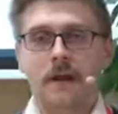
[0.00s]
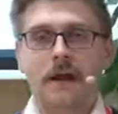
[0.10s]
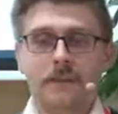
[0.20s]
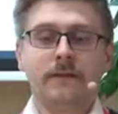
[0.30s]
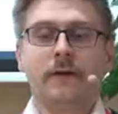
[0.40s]

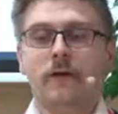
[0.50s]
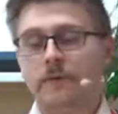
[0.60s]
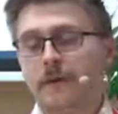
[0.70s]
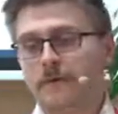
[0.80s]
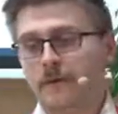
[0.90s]
there
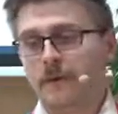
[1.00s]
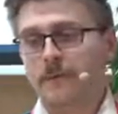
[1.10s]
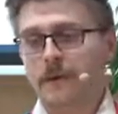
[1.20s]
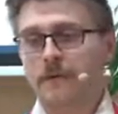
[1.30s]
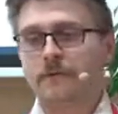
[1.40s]
always will be
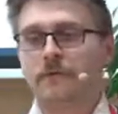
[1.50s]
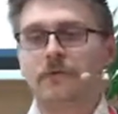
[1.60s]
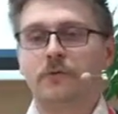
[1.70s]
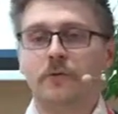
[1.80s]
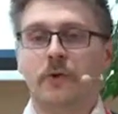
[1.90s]
people
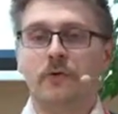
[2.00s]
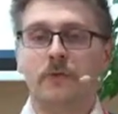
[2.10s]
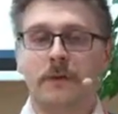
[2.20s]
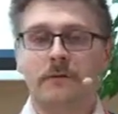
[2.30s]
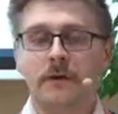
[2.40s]
who
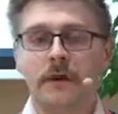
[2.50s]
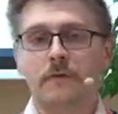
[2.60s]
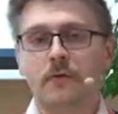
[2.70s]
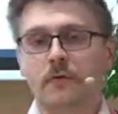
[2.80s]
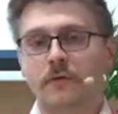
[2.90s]
don't
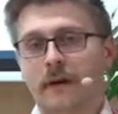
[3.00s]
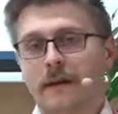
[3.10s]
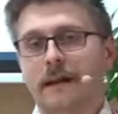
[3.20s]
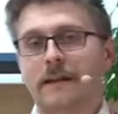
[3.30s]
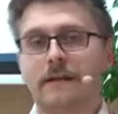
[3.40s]
believe, who
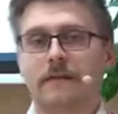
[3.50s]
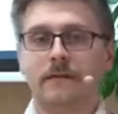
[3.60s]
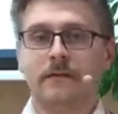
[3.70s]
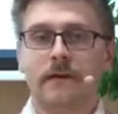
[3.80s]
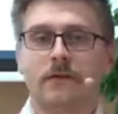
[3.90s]
say that it
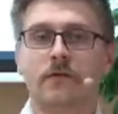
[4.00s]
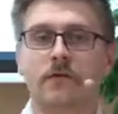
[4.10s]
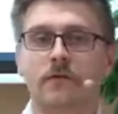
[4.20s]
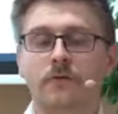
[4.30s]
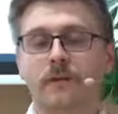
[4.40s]
is not
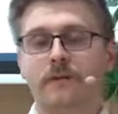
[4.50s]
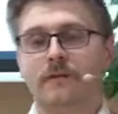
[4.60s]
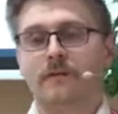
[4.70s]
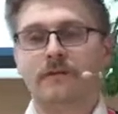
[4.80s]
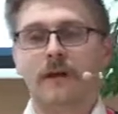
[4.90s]
true, this
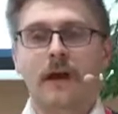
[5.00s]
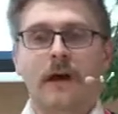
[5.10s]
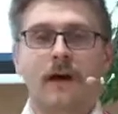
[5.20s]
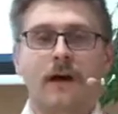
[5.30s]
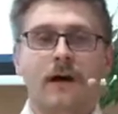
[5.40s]
is
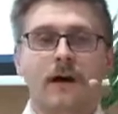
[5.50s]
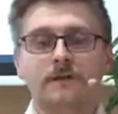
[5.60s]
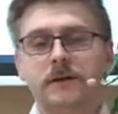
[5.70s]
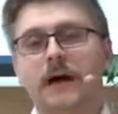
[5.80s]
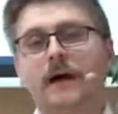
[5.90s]

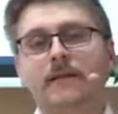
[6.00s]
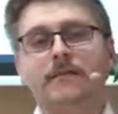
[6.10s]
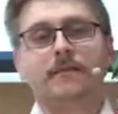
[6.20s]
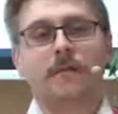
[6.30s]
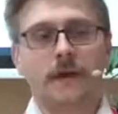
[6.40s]

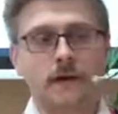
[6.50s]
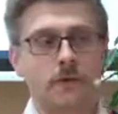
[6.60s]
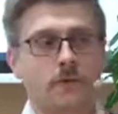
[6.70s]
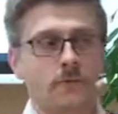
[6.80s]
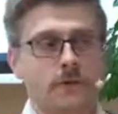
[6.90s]
lies, fake
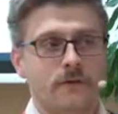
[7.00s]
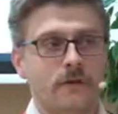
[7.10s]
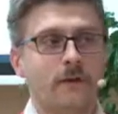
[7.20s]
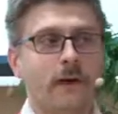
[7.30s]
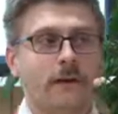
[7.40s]
news, and
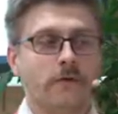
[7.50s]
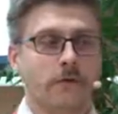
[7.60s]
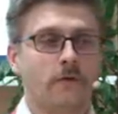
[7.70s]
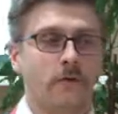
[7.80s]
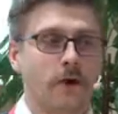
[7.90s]
so on and
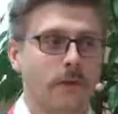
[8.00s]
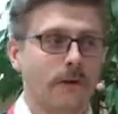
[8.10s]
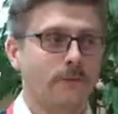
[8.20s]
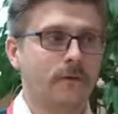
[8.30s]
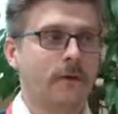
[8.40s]
so forth. But
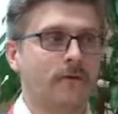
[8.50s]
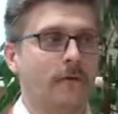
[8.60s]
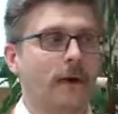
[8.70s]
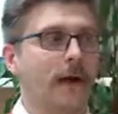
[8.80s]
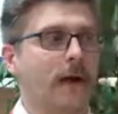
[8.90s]
if
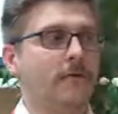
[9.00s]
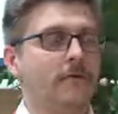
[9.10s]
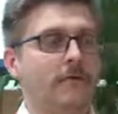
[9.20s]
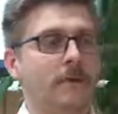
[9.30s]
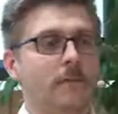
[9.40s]
we
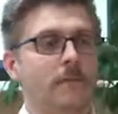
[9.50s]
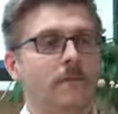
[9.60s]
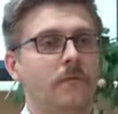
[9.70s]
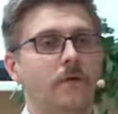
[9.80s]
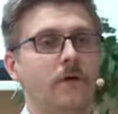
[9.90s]
have
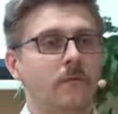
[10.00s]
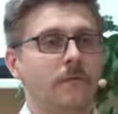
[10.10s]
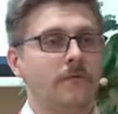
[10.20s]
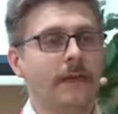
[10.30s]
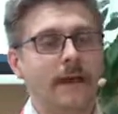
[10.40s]
some form
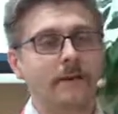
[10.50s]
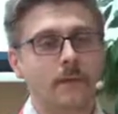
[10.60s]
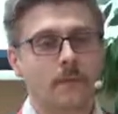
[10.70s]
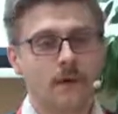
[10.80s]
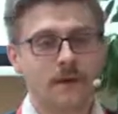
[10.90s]
of
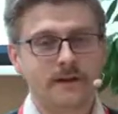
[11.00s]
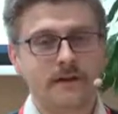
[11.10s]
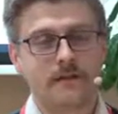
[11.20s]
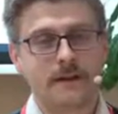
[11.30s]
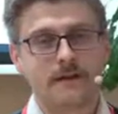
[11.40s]
data
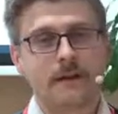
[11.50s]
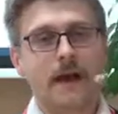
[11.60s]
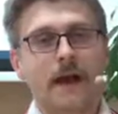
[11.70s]
points, then